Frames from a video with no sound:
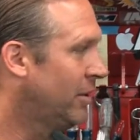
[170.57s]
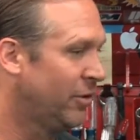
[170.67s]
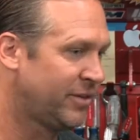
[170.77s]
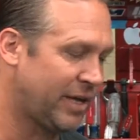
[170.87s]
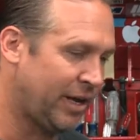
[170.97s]
It's
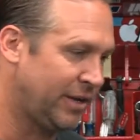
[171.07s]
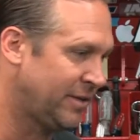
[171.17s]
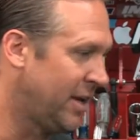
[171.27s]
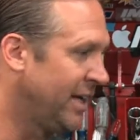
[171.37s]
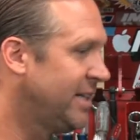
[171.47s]
a
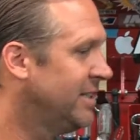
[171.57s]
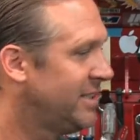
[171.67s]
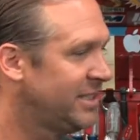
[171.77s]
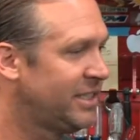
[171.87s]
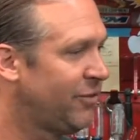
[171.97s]

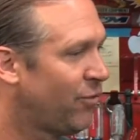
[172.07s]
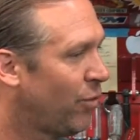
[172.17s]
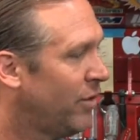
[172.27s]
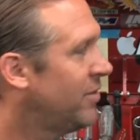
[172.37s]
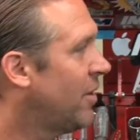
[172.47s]
1960
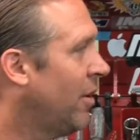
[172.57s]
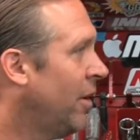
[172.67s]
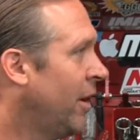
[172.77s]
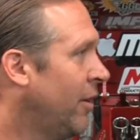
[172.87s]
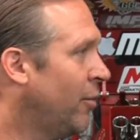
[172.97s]
Ford
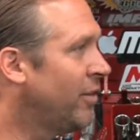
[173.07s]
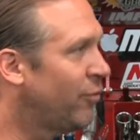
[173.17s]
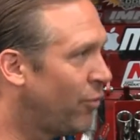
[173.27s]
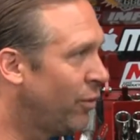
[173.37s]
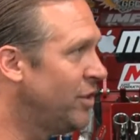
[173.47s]
Starliner with a
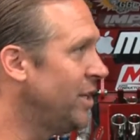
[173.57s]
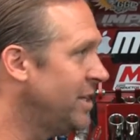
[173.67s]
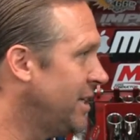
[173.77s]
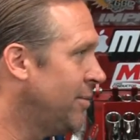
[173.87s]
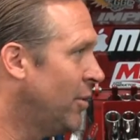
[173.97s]
Ford
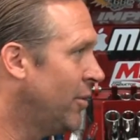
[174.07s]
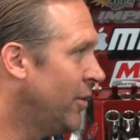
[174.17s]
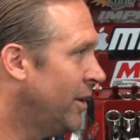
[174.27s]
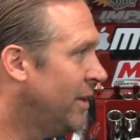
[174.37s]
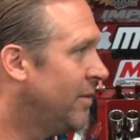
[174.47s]
GT
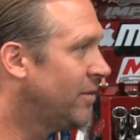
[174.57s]
motor in it,